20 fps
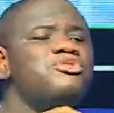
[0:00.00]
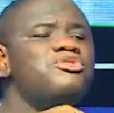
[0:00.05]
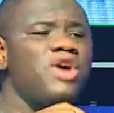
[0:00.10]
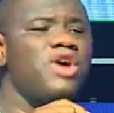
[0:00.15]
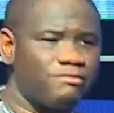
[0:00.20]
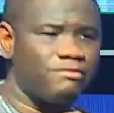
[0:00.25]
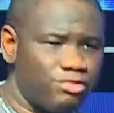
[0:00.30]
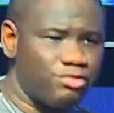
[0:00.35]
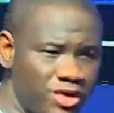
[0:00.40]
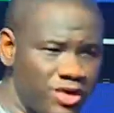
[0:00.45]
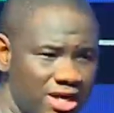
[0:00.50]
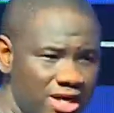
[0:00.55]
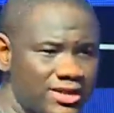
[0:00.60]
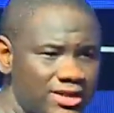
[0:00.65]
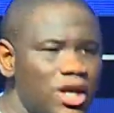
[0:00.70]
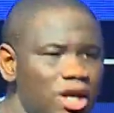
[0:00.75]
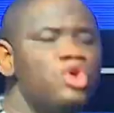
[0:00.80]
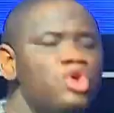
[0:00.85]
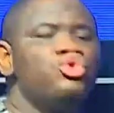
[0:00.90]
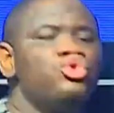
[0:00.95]
you have prayed,
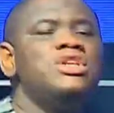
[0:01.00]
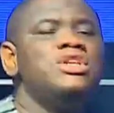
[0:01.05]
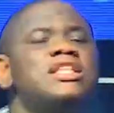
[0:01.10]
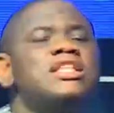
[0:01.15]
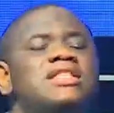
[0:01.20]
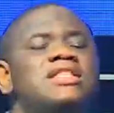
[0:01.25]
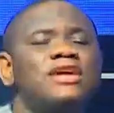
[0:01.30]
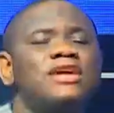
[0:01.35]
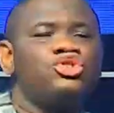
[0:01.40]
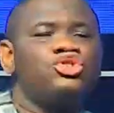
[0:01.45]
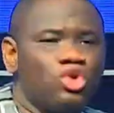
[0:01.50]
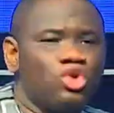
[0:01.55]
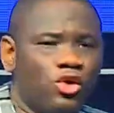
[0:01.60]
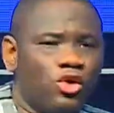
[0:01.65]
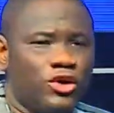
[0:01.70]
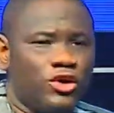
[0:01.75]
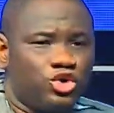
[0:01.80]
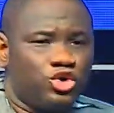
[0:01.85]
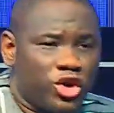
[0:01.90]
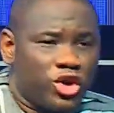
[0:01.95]
you need that
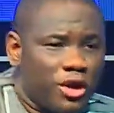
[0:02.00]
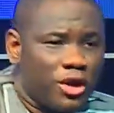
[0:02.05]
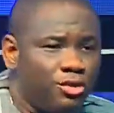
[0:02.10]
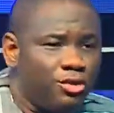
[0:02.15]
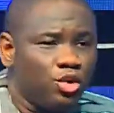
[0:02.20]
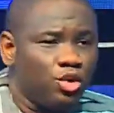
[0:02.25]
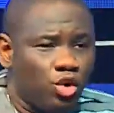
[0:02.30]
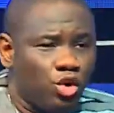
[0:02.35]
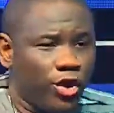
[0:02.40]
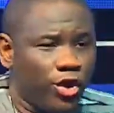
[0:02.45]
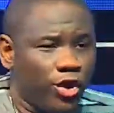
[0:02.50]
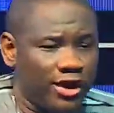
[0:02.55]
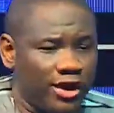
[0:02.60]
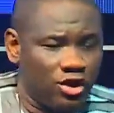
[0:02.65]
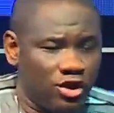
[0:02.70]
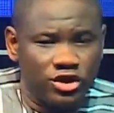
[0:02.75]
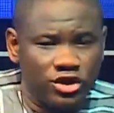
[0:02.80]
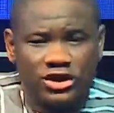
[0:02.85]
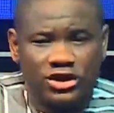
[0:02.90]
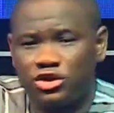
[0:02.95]
joy to keep you going
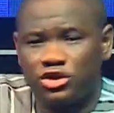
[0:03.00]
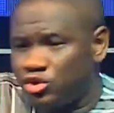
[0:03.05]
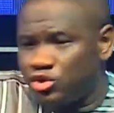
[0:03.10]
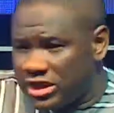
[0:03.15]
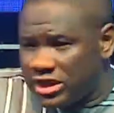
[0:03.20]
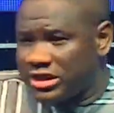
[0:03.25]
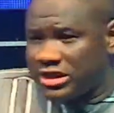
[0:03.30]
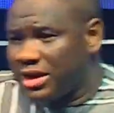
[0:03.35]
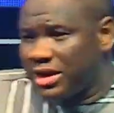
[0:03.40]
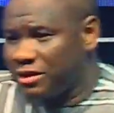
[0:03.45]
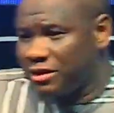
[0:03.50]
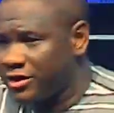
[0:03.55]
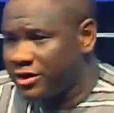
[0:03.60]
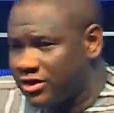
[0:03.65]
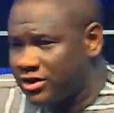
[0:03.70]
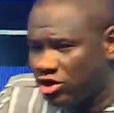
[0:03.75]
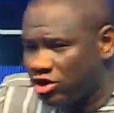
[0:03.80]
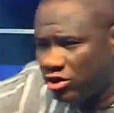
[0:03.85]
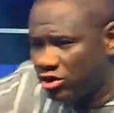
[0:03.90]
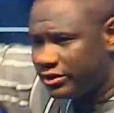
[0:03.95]
until you see the
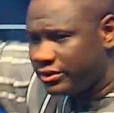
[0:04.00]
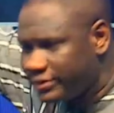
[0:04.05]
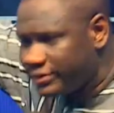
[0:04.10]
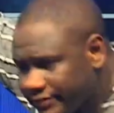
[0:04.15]
manifestation.